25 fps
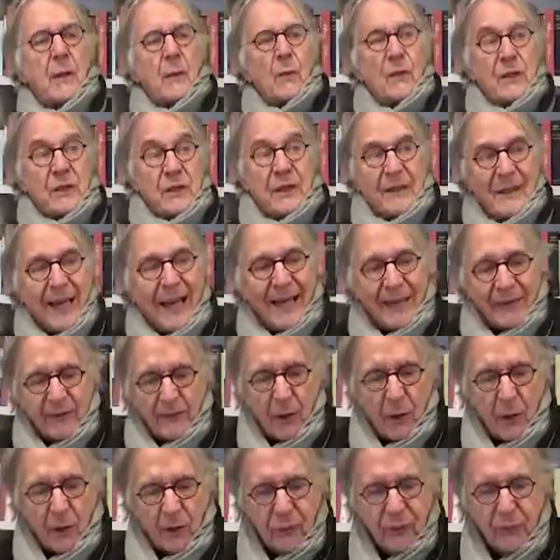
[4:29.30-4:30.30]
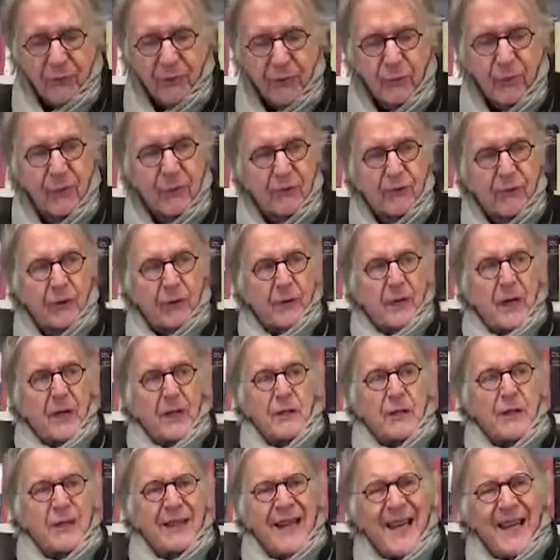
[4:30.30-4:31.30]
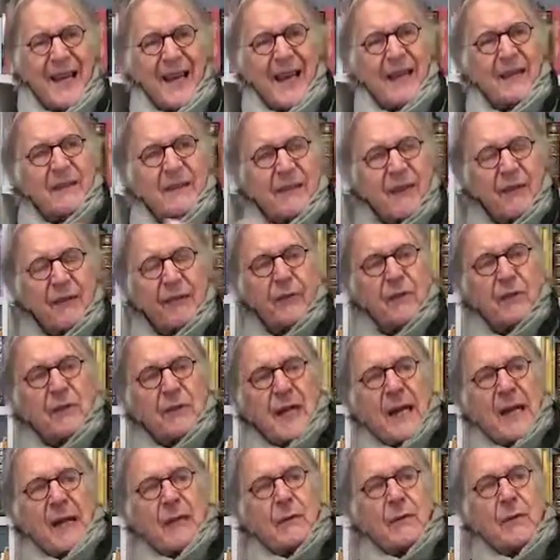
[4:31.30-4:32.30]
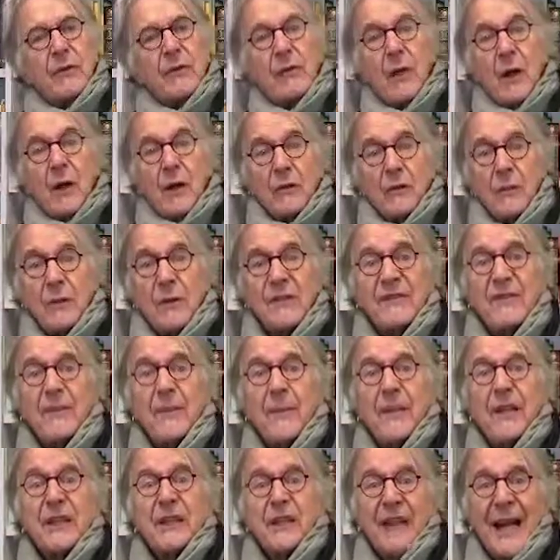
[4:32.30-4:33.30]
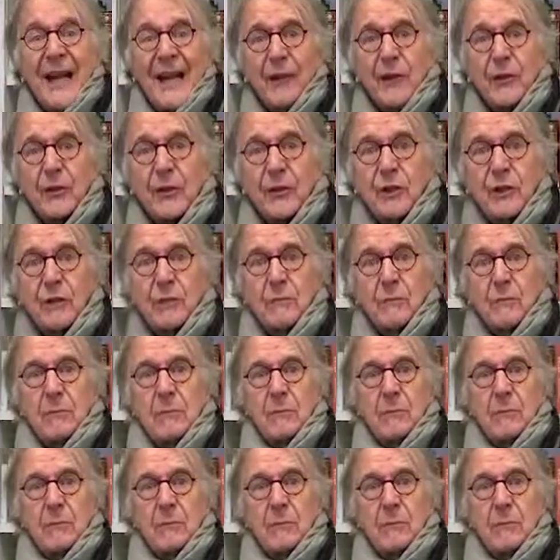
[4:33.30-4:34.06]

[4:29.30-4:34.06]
which it has a lot of transformation in different areas. So it's a big challenge.